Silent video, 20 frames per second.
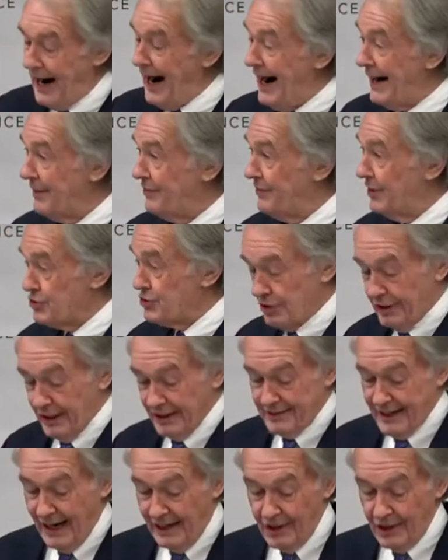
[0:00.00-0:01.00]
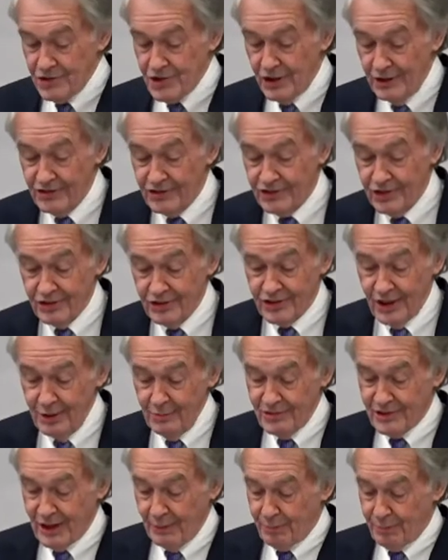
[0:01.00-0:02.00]
artificial intelligence
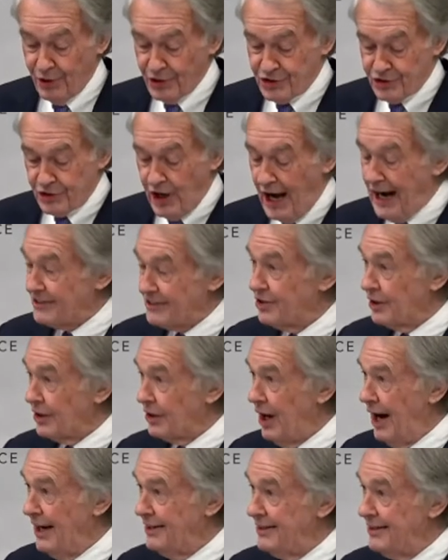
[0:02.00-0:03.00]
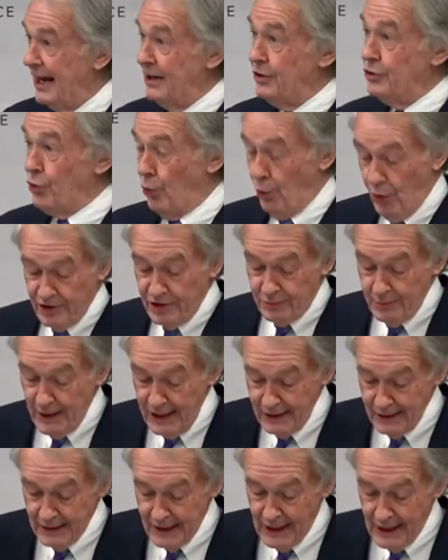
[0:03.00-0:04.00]
systems that push toxic content towards
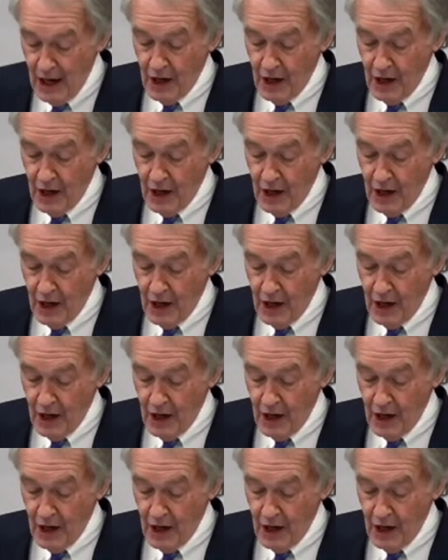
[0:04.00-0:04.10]
me.